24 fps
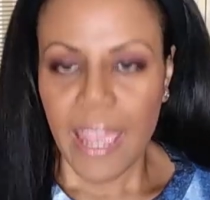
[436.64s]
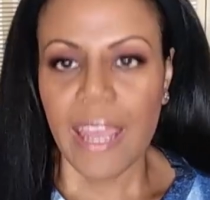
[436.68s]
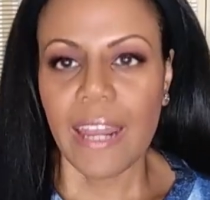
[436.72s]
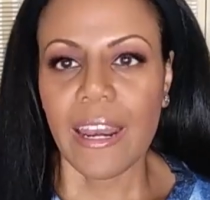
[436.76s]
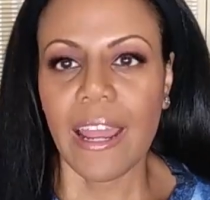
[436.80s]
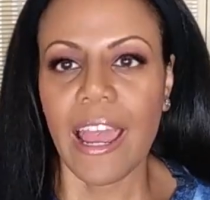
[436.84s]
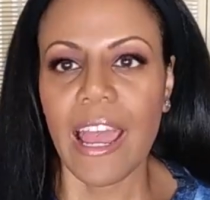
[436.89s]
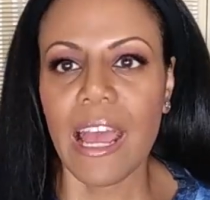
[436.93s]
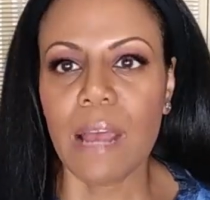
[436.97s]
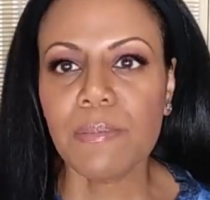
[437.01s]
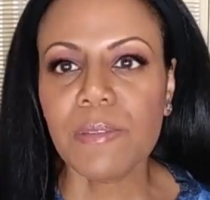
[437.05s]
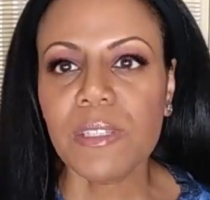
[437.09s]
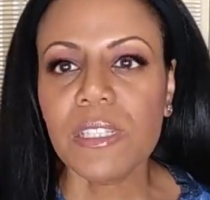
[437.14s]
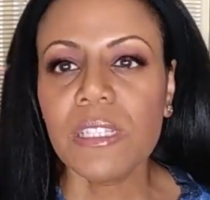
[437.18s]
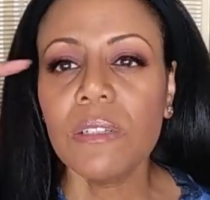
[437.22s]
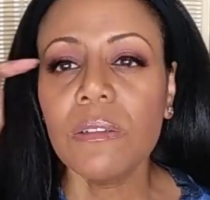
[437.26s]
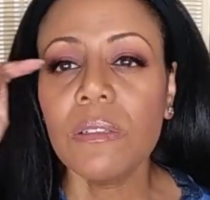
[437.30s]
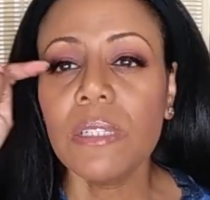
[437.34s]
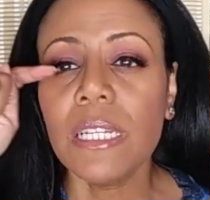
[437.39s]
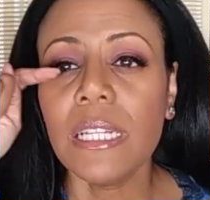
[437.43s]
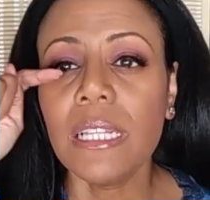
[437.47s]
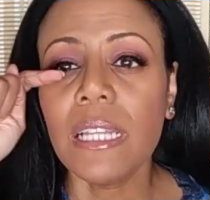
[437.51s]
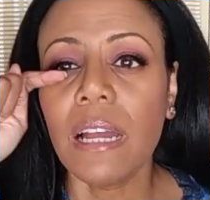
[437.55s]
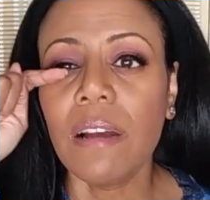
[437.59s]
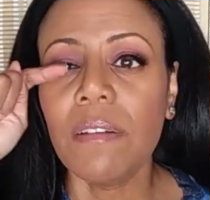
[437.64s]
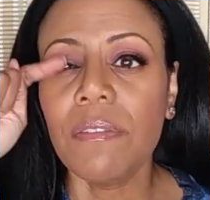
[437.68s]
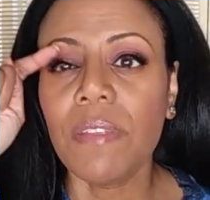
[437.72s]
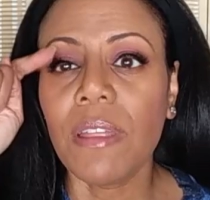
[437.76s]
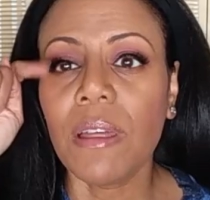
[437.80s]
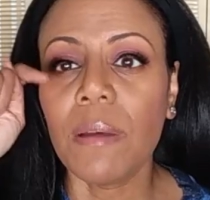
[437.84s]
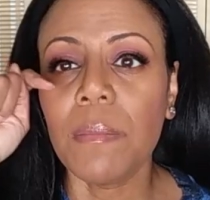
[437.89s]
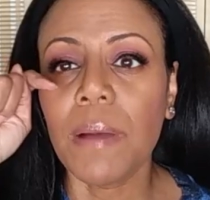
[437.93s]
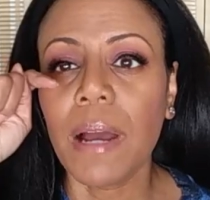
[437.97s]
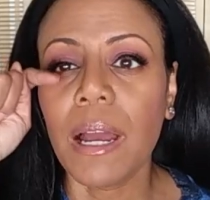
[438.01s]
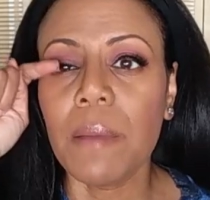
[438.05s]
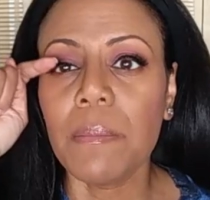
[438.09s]
And I absolutely love
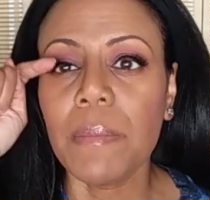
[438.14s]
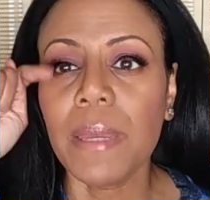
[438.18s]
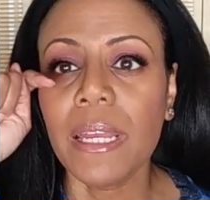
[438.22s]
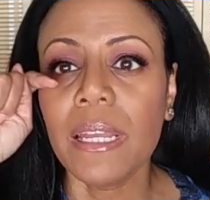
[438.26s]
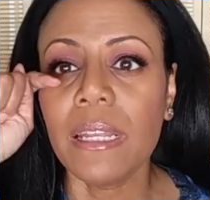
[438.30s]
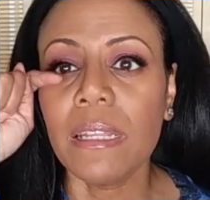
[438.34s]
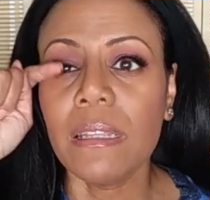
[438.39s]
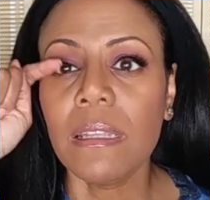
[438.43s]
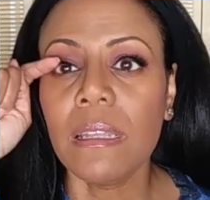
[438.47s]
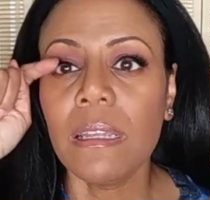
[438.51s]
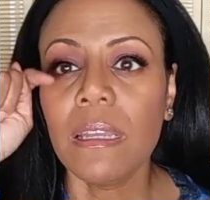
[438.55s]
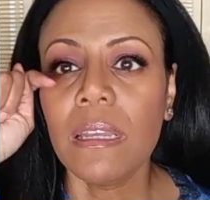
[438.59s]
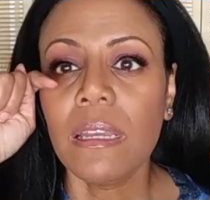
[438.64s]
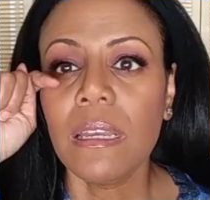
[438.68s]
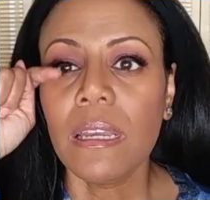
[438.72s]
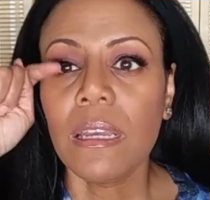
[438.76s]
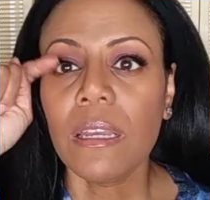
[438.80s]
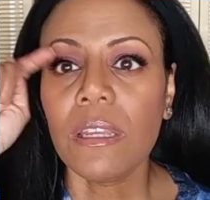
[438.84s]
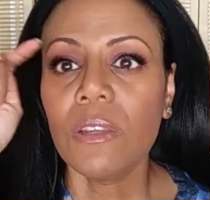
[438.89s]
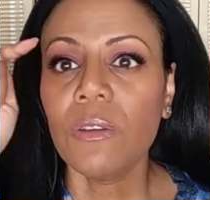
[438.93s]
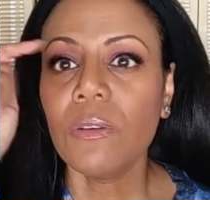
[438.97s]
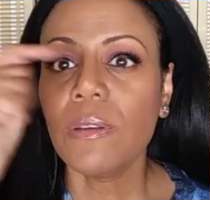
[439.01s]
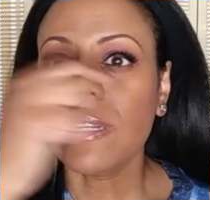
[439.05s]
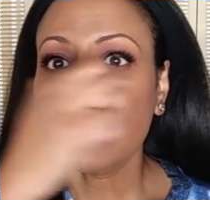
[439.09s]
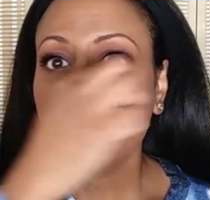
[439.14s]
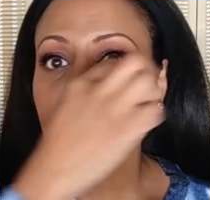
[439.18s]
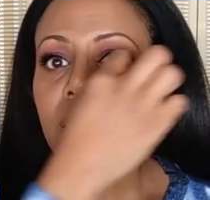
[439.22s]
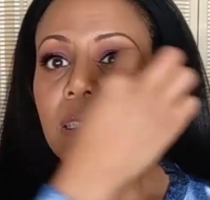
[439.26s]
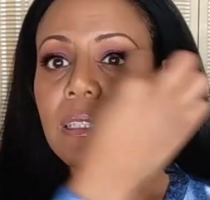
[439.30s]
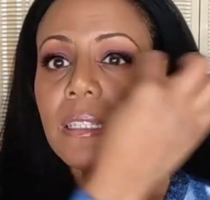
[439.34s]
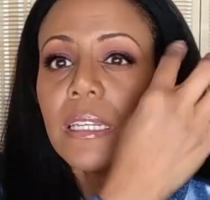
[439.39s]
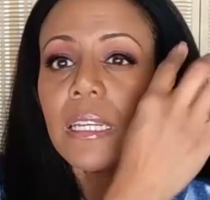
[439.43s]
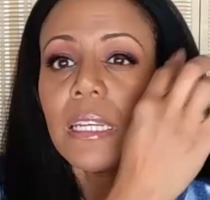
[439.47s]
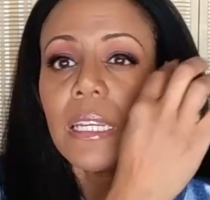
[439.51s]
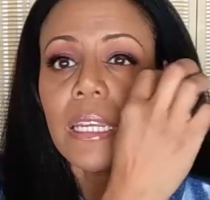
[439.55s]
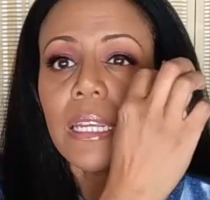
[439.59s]
them. I mean, you can
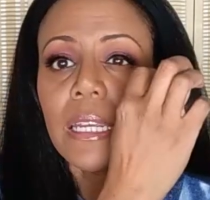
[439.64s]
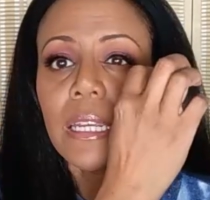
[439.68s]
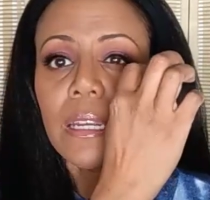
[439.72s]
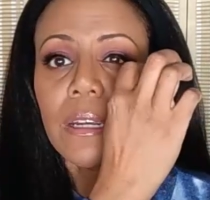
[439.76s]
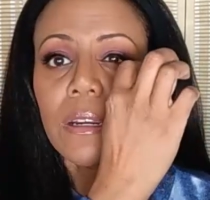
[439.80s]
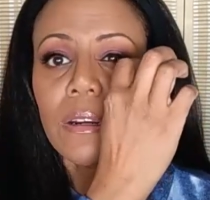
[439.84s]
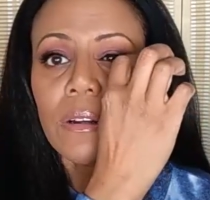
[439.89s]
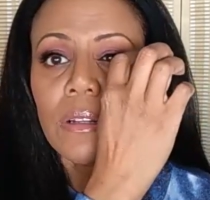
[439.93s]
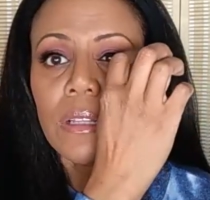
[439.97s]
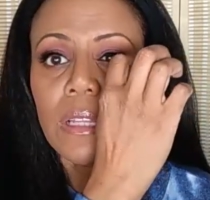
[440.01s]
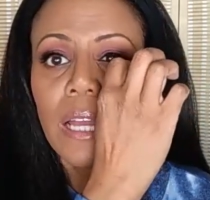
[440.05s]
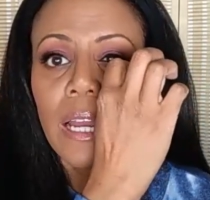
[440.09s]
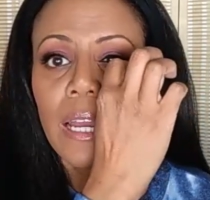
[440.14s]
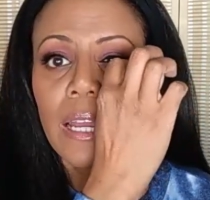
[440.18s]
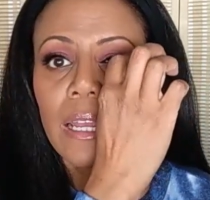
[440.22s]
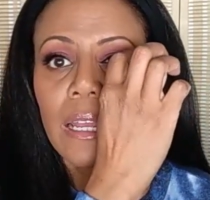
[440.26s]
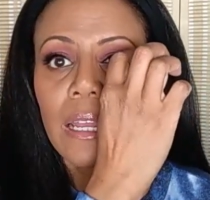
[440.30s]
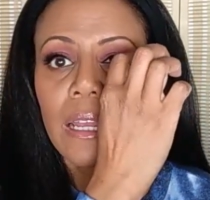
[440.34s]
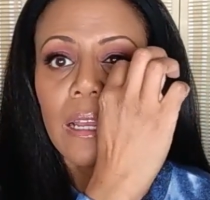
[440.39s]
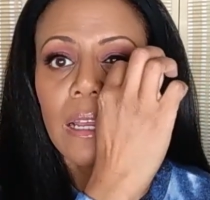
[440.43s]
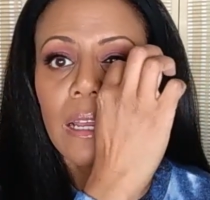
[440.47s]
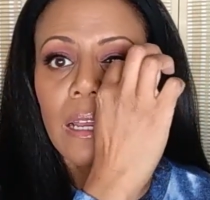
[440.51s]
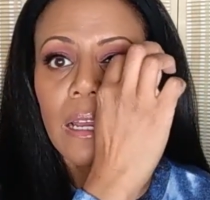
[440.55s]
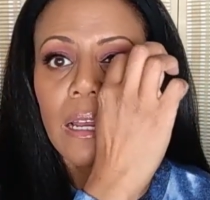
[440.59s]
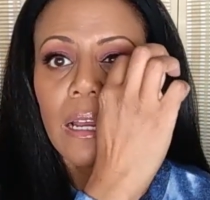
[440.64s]
see here, like,